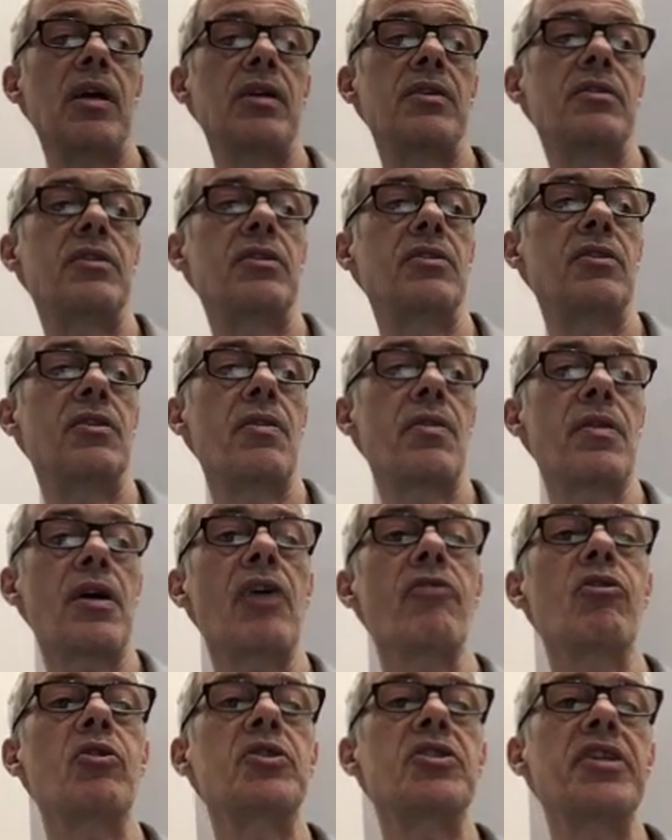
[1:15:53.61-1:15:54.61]
as the
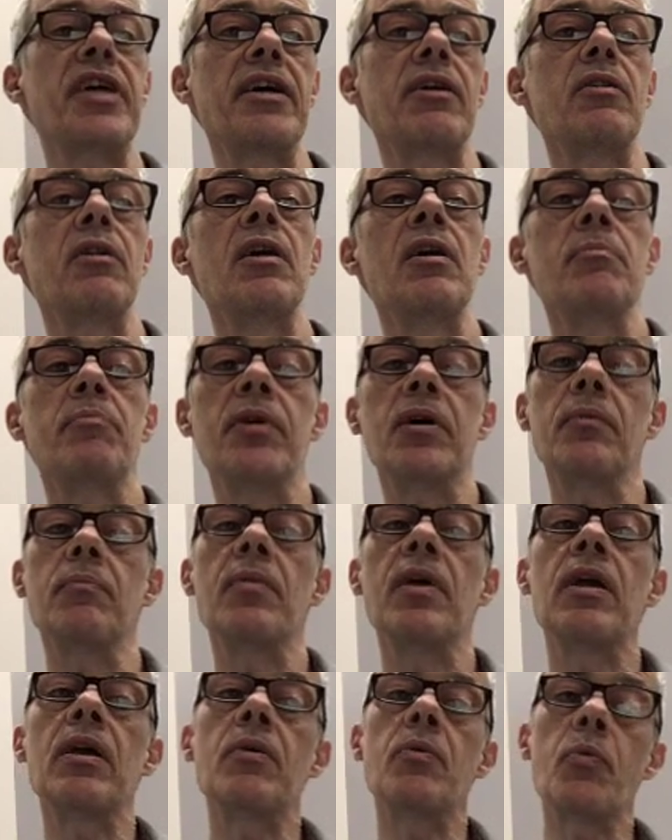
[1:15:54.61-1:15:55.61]
thyroid cell,
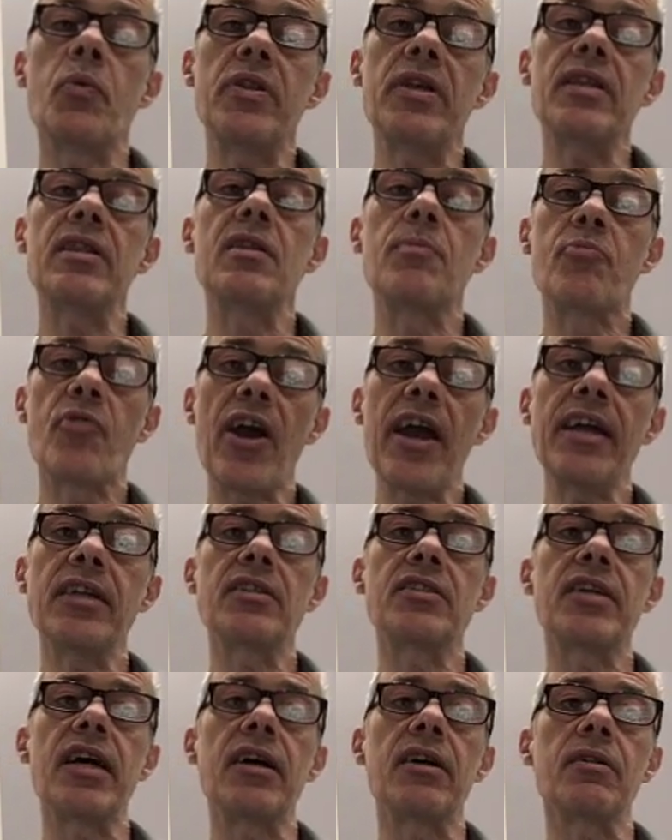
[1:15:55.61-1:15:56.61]
but within the
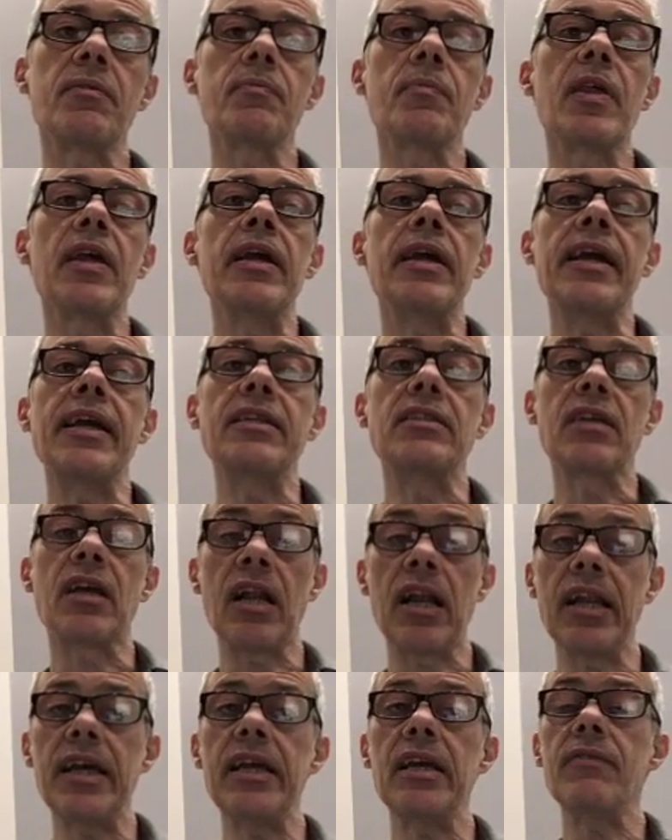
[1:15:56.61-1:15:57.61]
brain cell, it's
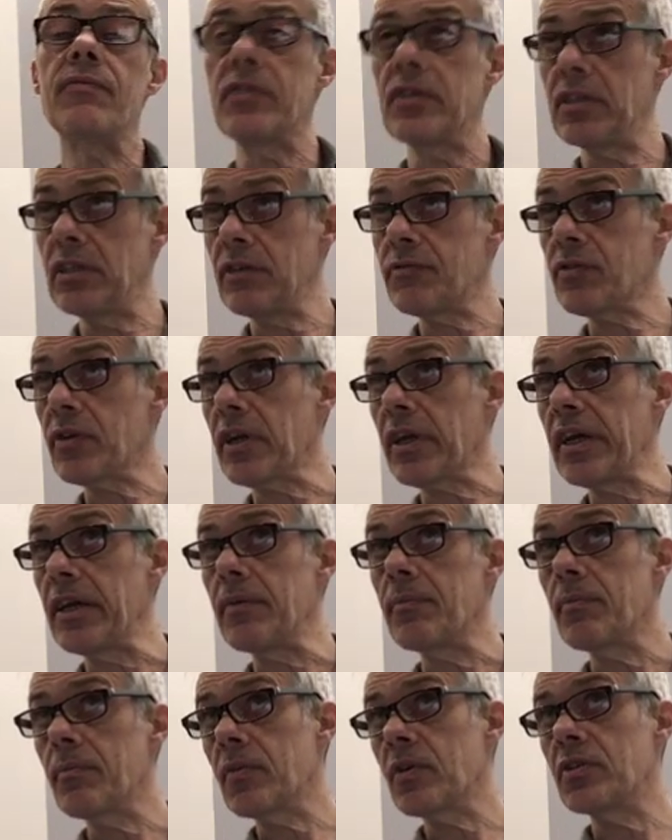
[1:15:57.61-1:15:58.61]
cleaved differently
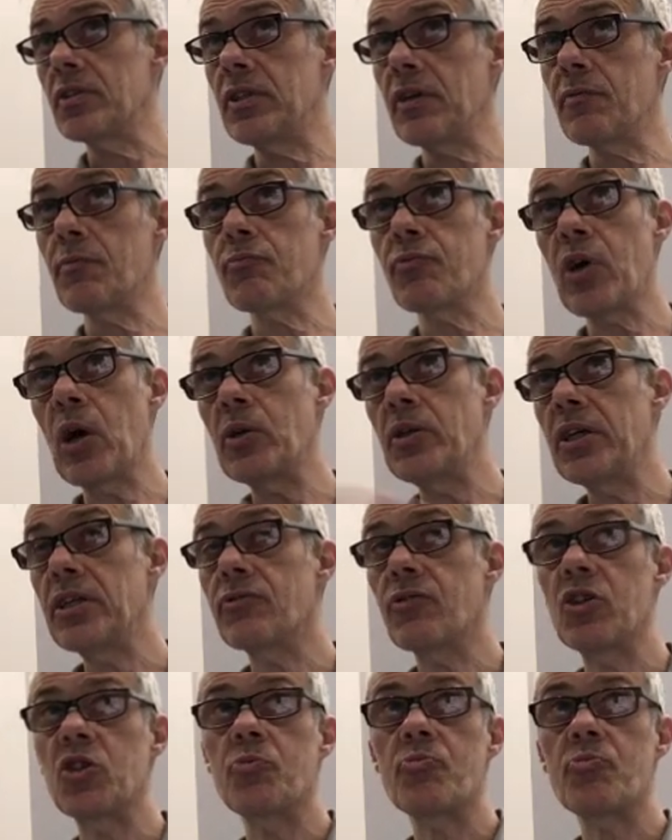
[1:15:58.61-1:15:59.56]
because different proteins are